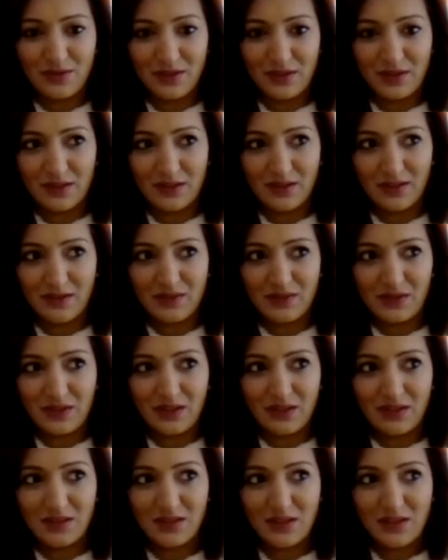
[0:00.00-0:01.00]
And I
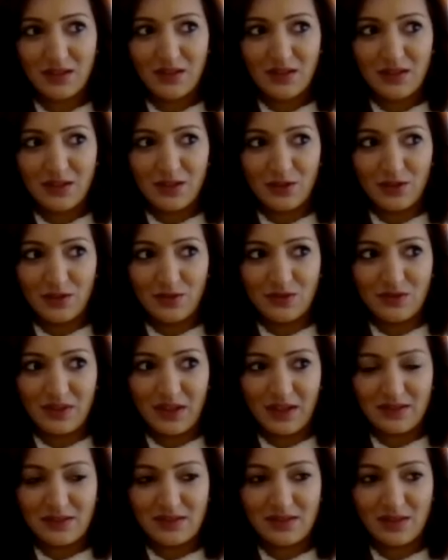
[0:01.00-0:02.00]
think, you know,
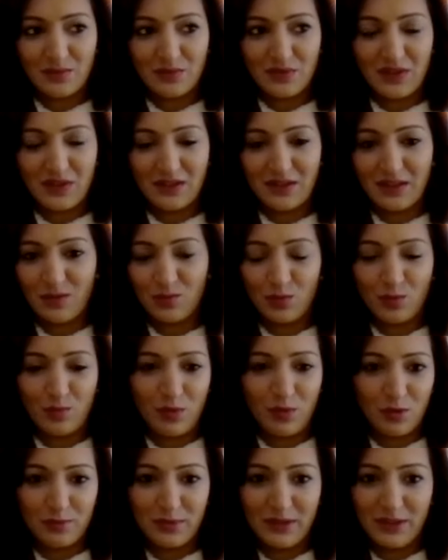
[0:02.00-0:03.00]
that's something that will
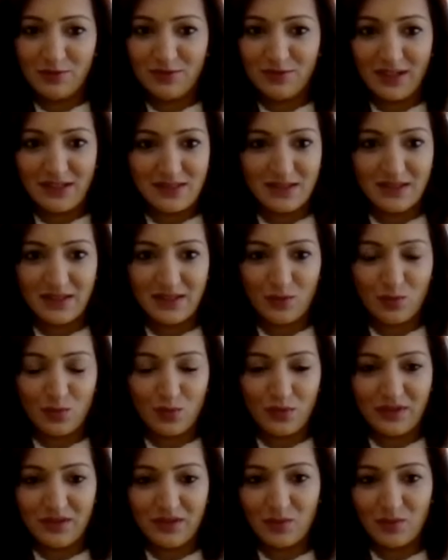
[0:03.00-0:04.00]
probably resonate
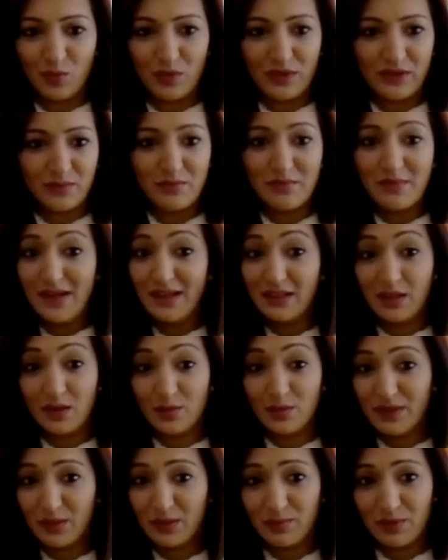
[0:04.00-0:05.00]
with many
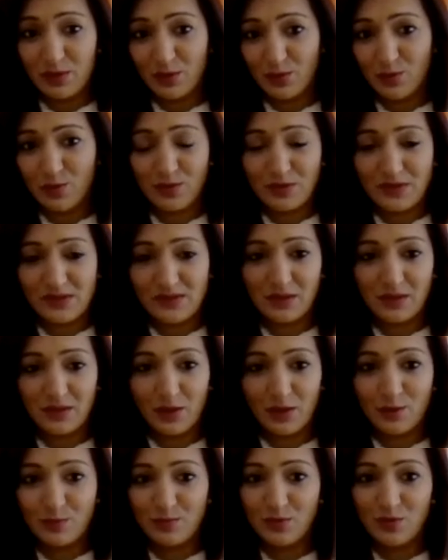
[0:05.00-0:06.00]
people across the
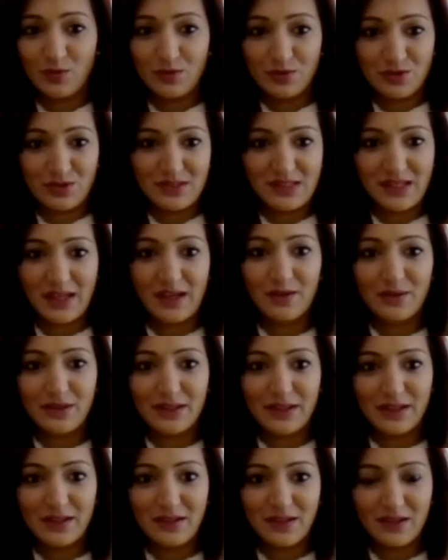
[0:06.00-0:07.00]
globe, not just here in
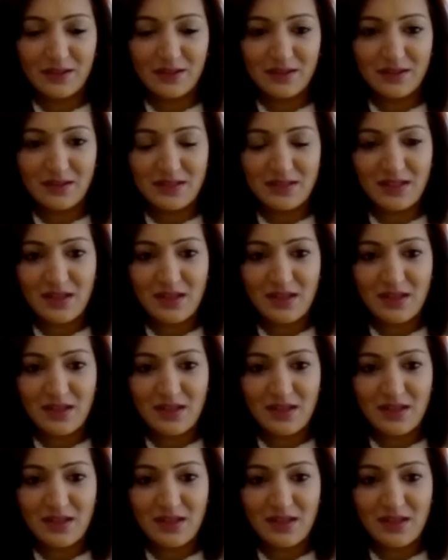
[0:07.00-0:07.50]
England.